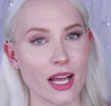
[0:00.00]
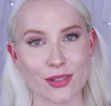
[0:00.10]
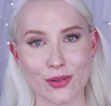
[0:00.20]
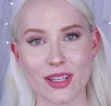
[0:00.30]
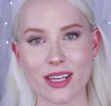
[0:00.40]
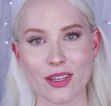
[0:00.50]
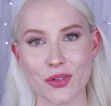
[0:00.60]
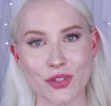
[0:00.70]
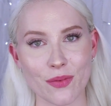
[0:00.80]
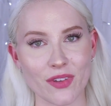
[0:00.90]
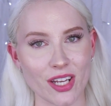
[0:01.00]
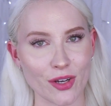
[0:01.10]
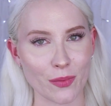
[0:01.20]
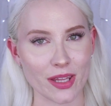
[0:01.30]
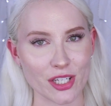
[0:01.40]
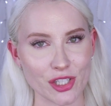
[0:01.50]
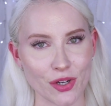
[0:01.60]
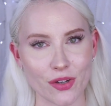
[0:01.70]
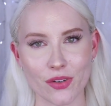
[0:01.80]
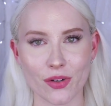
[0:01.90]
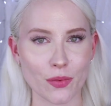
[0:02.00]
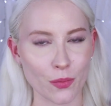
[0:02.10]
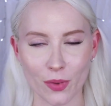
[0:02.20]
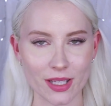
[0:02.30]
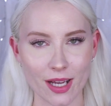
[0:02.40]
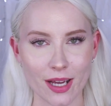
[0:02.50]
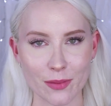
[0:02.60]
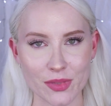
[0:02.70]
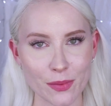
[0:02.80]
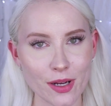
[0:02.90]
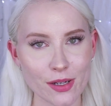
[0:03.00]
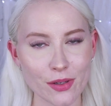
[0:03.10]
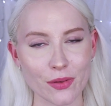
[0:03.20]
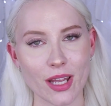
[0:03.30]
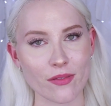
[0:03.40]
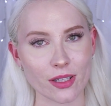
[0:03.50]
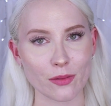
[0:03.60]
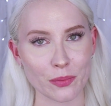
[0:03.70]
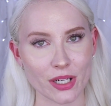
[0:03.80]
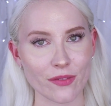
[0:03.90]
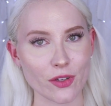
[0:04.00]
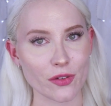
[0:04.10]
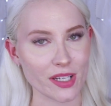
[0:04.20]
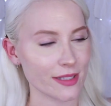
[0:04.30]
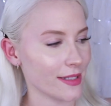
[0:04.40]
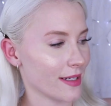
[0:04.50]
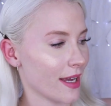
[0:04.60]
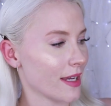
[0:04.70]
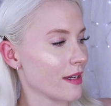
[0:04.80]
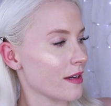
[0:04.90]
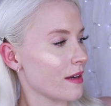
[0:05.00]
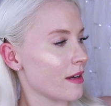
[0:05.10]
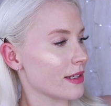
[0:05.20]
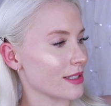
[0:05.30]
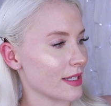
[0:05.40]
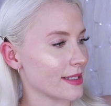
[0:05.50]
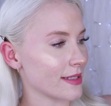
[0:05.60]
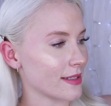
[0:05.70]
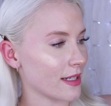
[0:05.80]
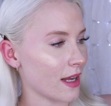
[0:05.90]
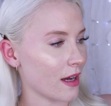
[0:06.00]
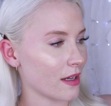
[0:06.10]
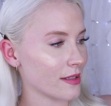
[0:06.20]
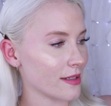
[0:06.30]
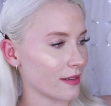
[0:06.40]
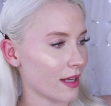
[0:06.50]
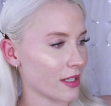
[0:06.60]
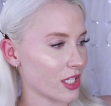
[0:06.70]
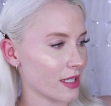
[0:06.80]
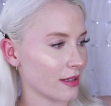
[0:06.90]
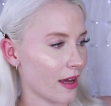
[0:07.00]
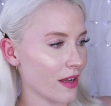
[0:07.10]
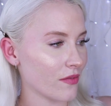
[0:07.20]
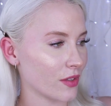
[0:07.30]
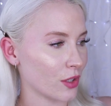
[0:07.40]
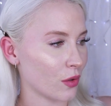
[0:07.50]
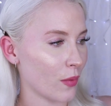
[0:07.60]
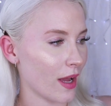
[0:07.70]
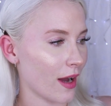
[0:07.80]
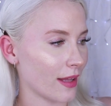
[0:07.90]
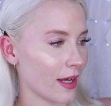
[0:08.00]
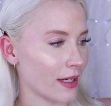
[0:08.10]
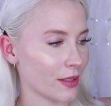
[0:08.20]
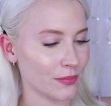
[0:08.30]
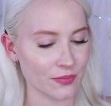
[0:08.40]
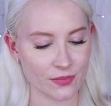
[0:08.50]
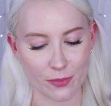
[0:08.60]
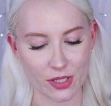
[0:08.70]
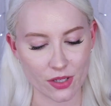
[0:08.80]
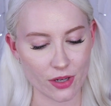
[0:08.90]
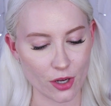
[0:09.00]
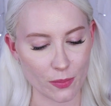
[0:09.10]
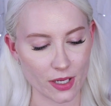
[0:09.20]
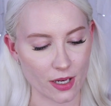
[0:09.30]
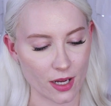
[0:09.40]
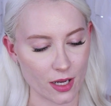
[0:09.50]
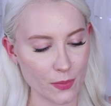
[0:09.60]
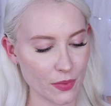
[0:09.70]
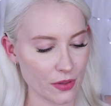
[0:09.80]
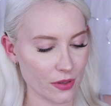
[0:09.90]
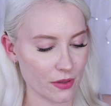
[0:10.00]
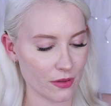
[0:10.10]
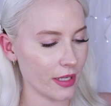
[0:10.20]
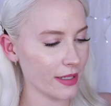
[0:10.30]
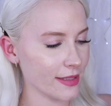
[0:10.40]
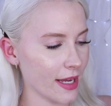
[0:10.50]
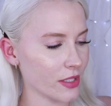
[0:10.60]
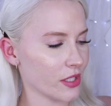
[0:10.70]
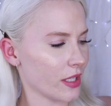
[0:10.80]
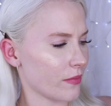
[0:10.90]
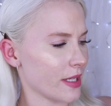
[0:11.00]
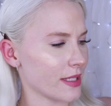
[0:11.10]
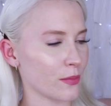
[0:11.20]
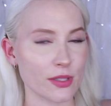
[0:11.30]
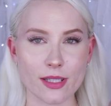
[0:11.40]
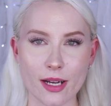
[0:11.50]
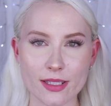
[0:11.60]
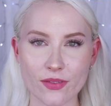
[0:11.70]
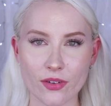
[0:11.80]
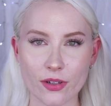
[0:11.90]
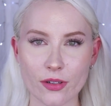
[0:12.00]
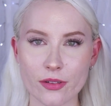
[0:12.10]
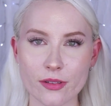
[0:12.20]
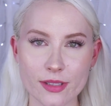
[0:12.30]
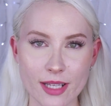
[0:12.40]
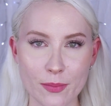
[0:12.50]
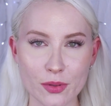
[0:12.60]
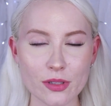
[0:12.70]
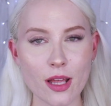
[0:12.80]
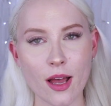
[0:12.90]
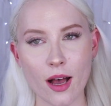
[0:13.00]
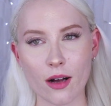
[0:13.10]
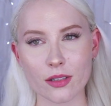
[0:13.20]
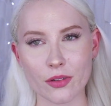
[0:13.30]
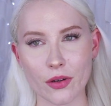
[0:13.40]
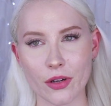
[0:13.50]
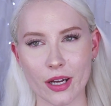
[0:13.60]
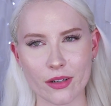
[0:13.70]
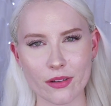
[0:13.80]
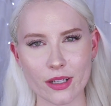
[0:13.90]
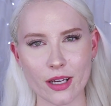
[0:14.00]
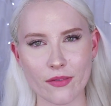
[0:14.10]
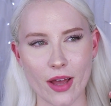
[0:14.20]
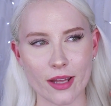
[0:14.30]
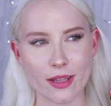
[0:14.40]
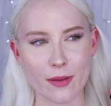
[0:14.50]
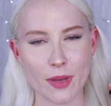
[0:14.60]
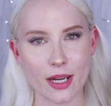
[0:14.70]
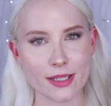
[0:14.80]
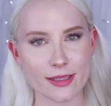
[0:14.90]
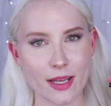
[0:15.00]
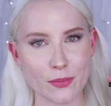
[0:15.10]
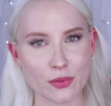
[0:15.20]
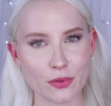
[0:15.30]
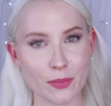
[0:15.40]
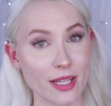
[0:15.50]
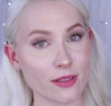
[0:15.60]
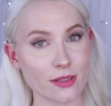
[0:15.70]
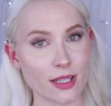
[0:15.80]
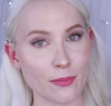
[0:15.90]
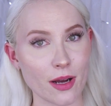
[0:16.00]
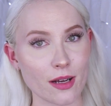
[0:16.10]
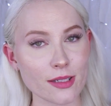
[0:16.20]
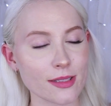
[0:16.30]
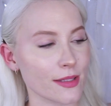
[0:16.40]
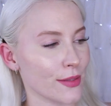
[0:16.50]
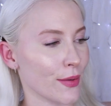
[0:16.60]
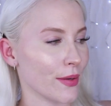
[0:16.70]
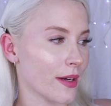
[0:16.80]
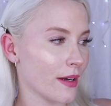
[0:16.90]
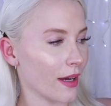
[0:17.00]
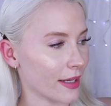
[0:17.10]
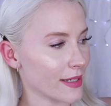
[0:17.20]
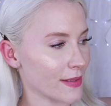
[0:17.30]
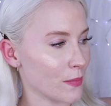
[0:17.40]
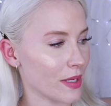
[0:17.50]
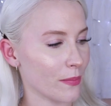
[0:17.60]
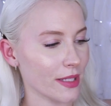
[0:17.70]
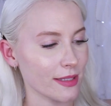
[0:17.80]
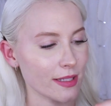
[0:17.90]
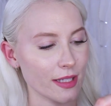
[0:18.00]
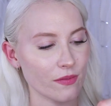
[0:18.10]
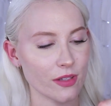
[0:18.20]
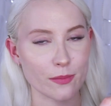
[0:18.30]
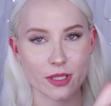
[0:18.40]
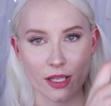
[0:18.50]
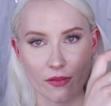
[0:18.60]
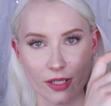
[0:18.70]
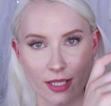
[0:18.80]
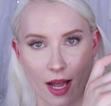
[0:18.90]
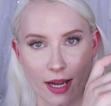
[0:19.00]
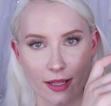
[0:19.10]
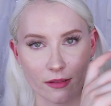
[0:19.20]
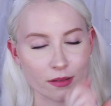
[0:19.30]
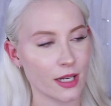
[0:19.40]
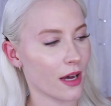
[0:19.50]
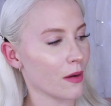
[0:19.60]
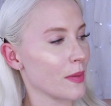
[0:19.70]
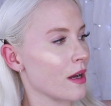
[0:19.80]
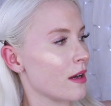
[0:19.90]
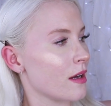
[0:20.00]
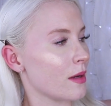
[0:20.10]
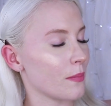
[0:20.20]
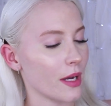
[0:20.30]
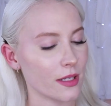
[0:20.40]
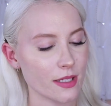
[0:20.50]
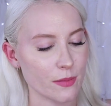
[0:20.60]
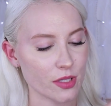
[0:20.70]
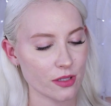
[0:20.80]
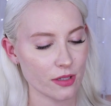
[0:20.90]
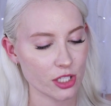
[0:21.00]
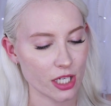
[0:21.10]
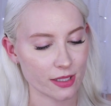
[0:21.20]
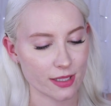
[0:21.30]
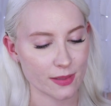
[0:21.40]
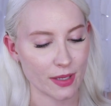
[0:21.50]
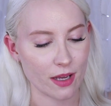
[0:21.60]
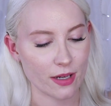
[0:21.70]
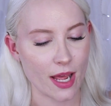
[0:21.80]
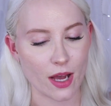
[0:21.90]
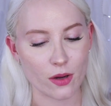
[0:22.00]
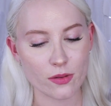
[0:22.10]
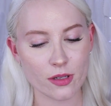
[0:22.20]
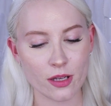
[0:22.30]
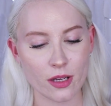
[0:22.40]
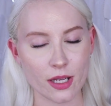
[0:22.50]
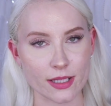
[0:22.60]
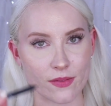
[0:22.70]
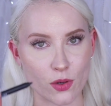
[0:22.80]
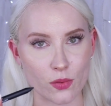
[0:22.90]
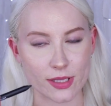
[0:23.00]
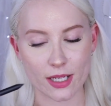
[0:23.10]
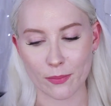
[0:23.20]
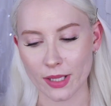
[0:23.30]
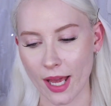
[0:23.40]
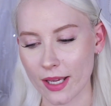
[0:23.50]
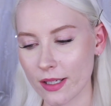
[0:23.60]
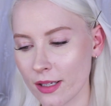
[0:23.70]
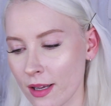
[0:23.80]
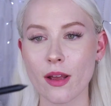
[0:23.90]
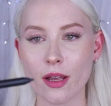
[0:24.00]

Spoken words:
I saw the YouTube video where they showed what the items were or gave a little preview yesterday. So this is the NARS Larger Than Life Longwear Eyeliner. I'm just going to open it up. It is actually a reasonable size for a sample, although I don't think I've had that many sample pencils in the past, so I guess it would be a bit silly for them to give a tiny little nub. but I'm just going to check this one out now. It's of course in a black.